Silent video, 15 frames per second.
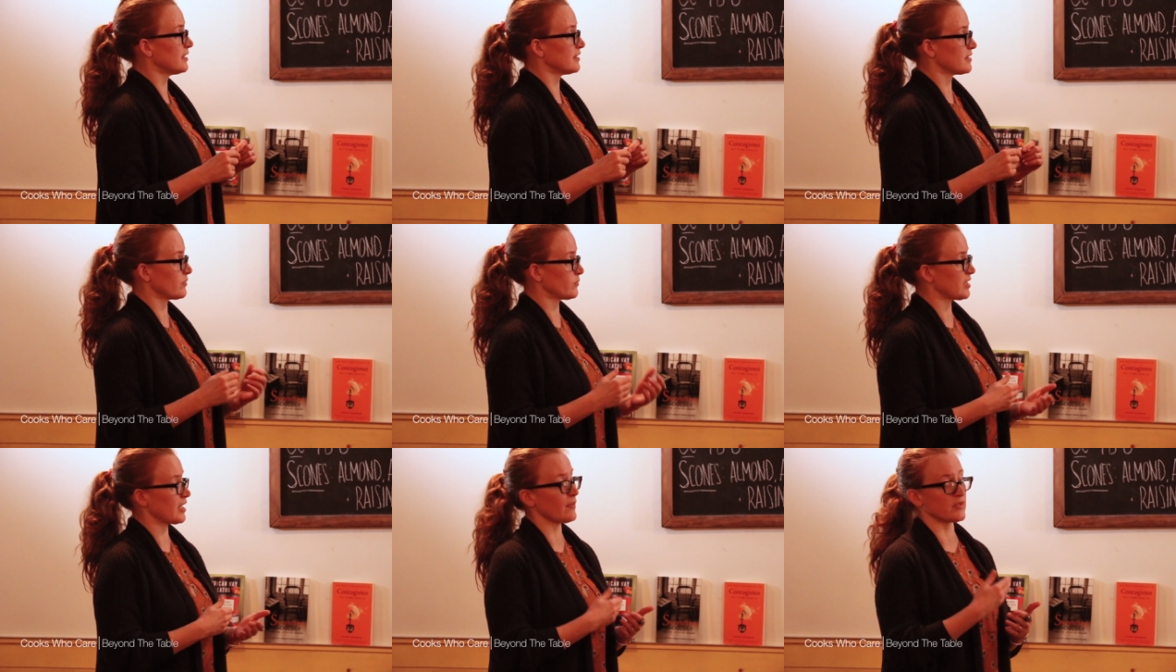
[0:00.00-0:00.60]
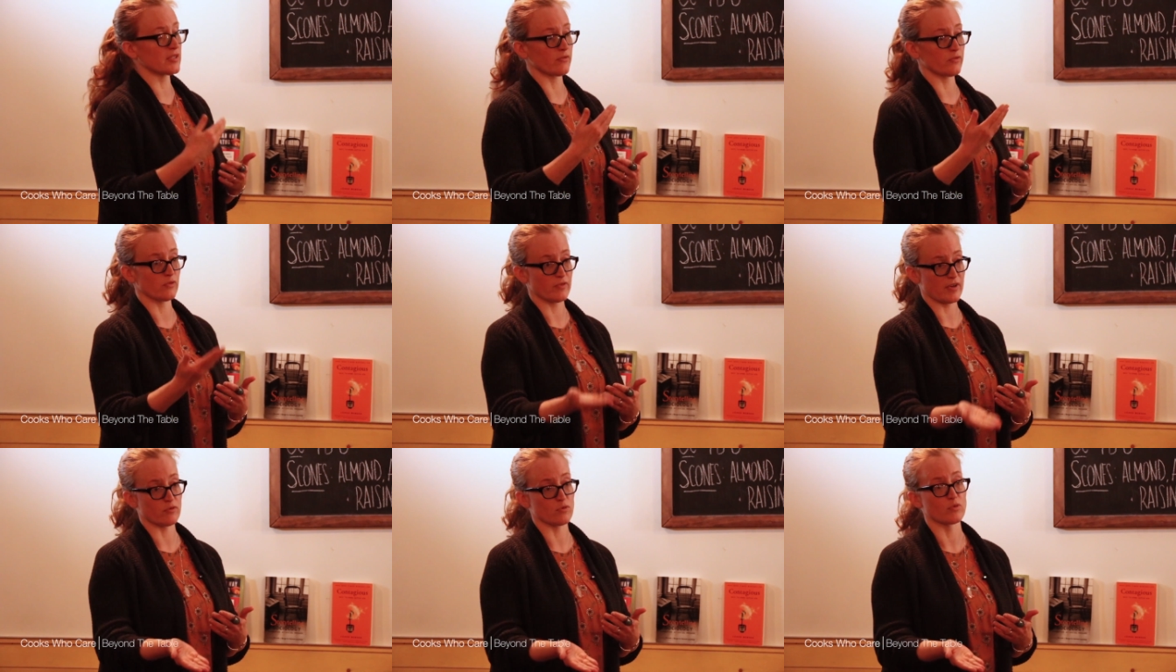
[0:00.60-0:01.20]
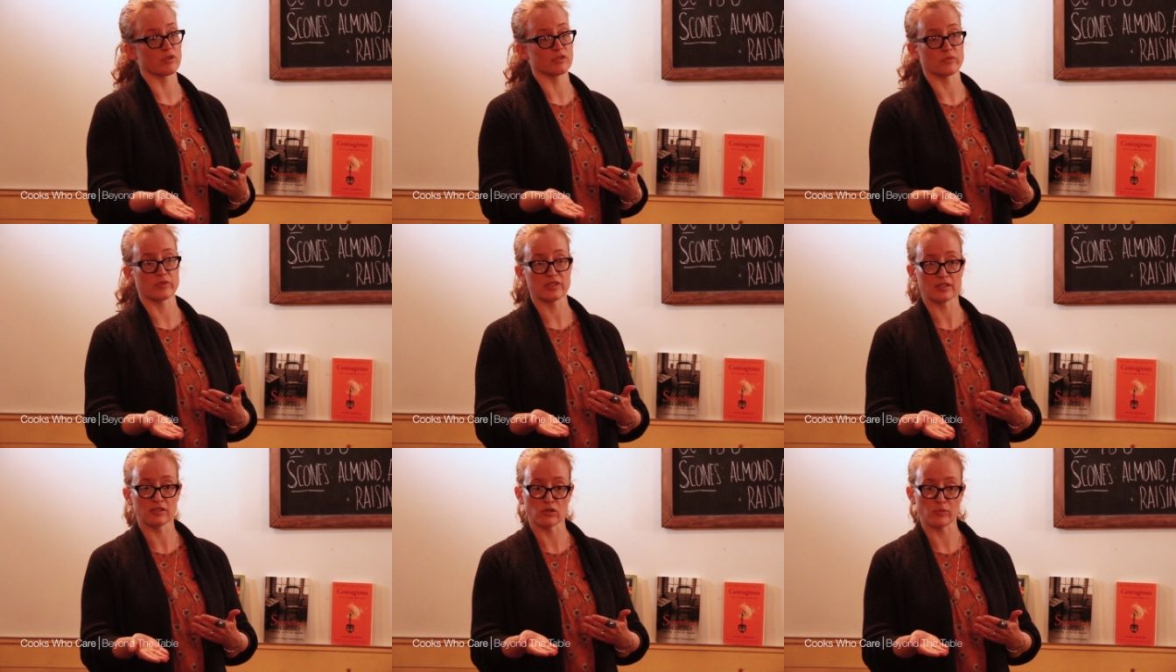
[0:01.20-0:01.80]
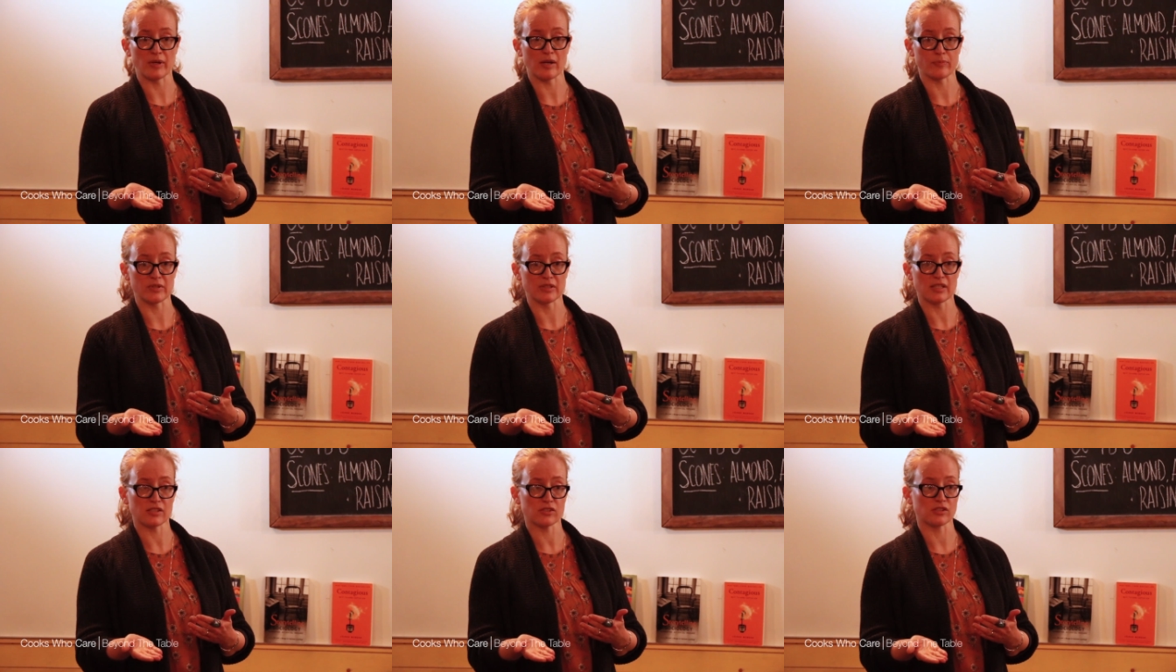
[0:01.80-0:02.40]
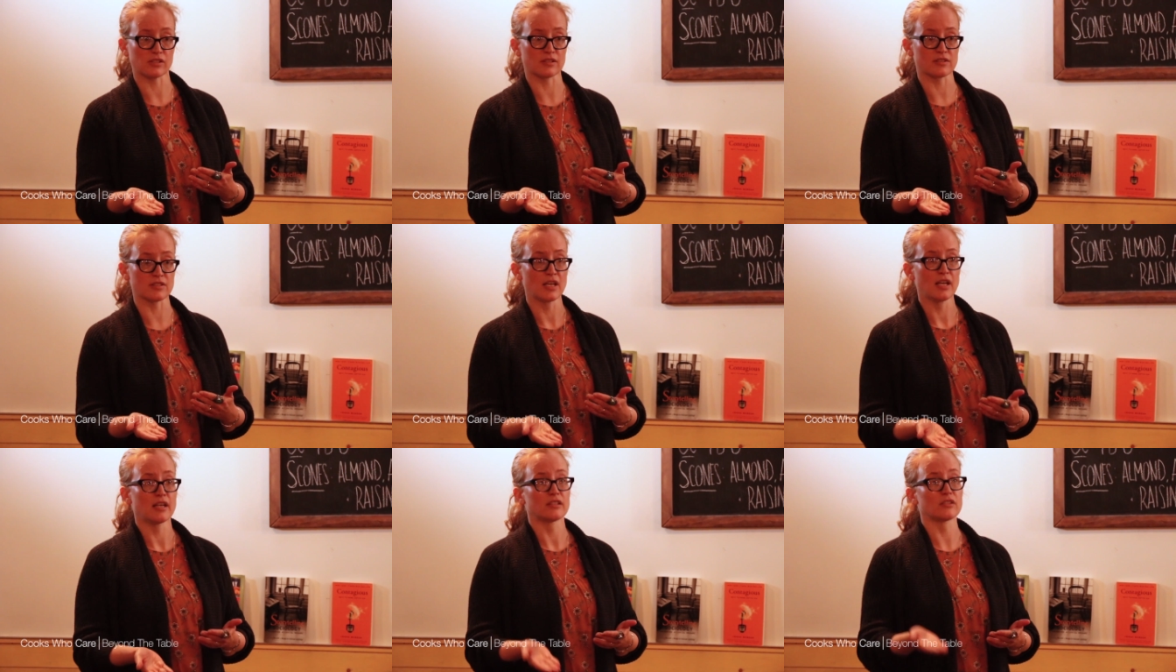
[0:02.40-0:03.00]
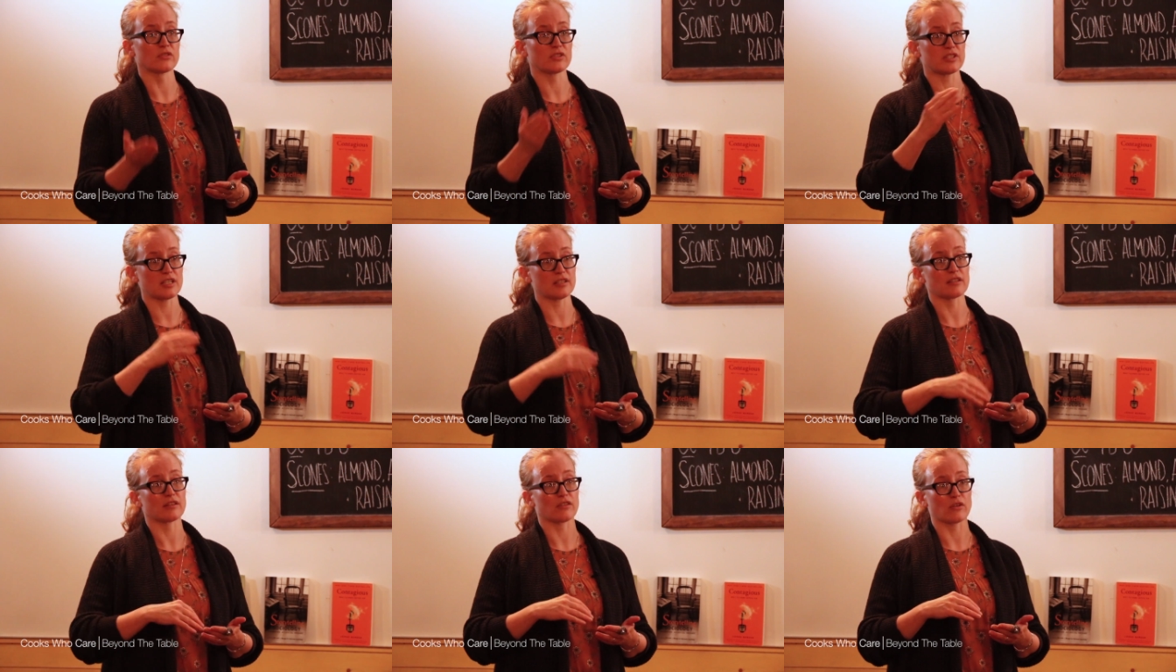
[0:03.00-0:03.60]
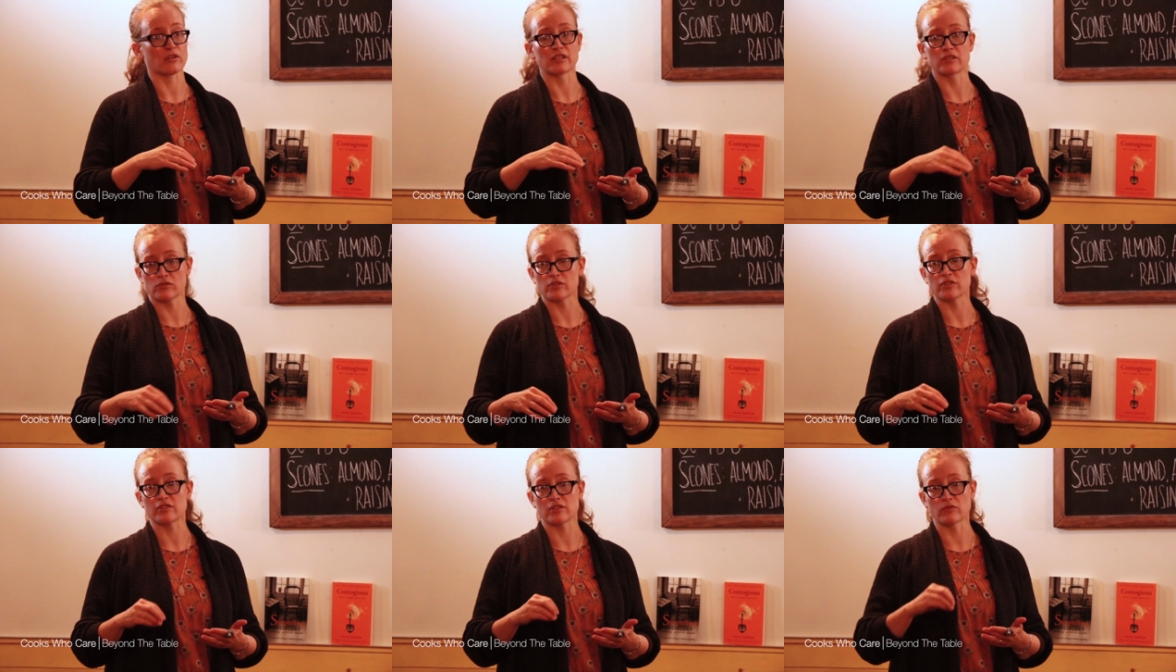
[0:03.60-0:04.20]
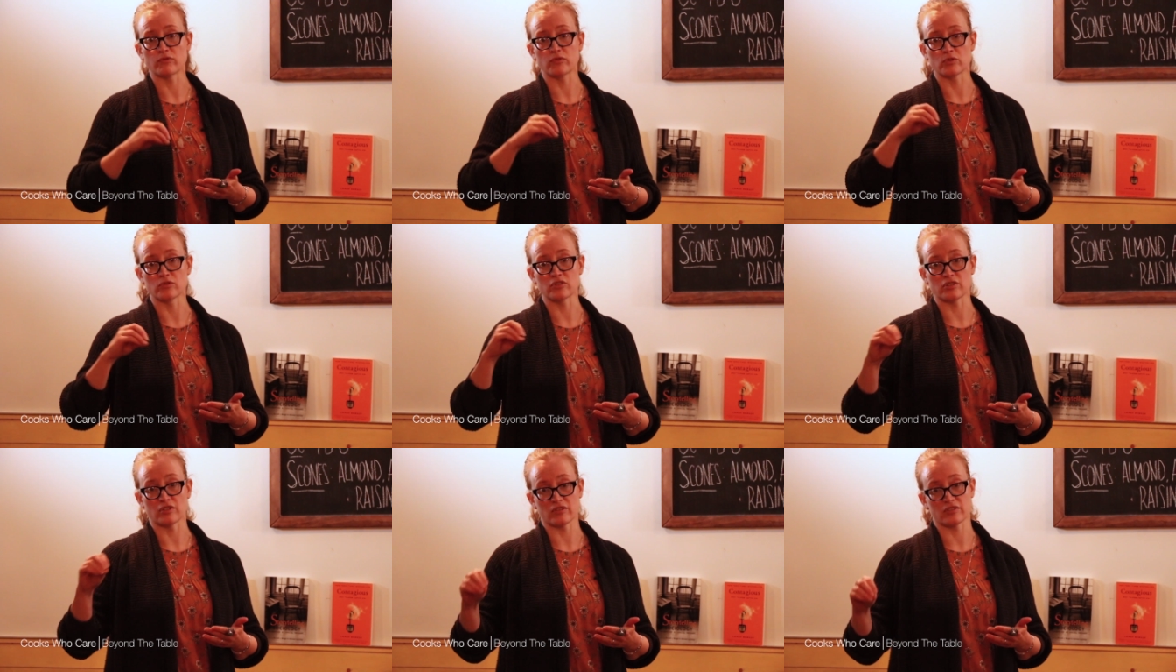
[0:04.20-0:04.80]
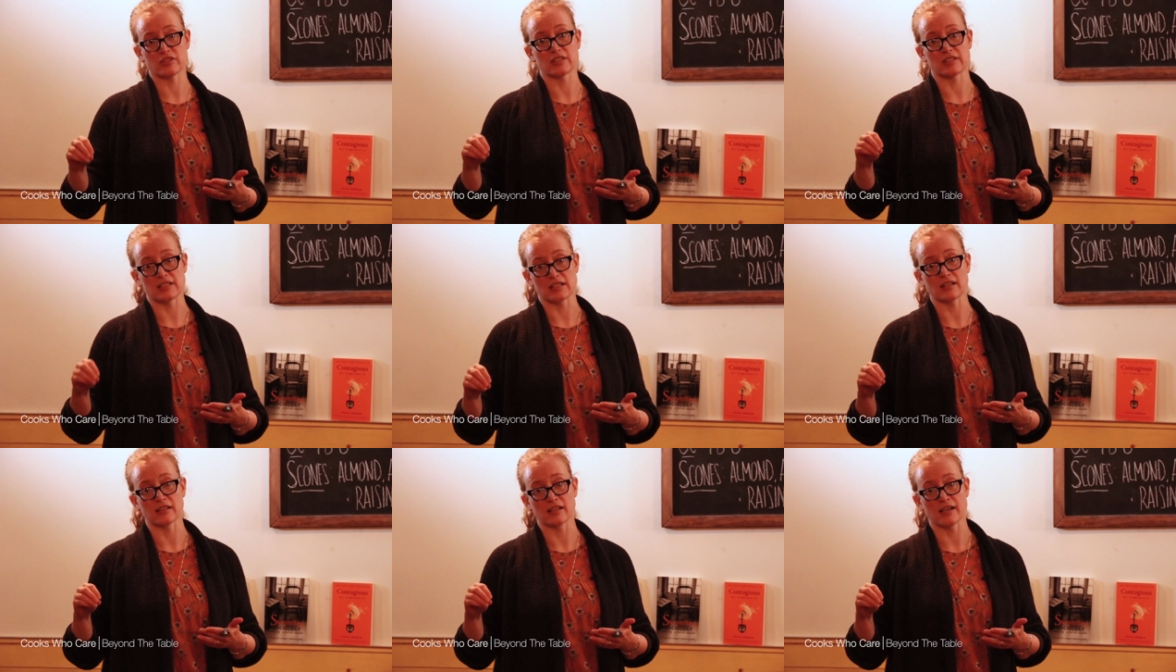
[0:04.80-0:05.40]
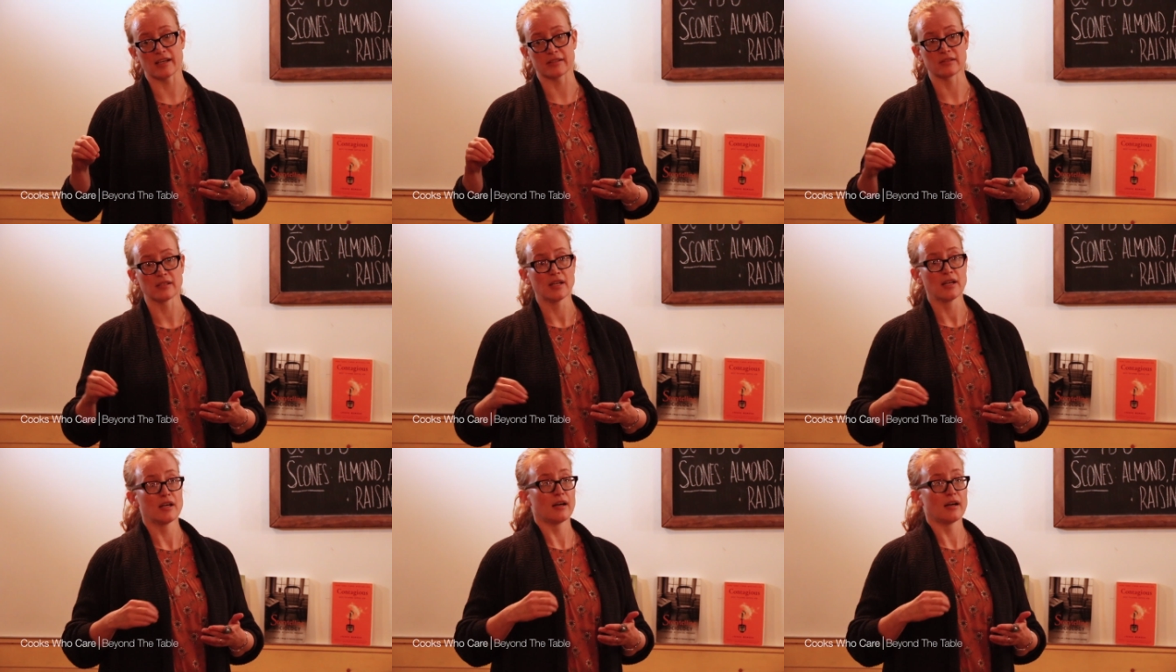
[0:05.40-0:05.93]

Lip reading: And sometimes if you've ever worked with senior populations, you'll see that their interest in food starts to decline.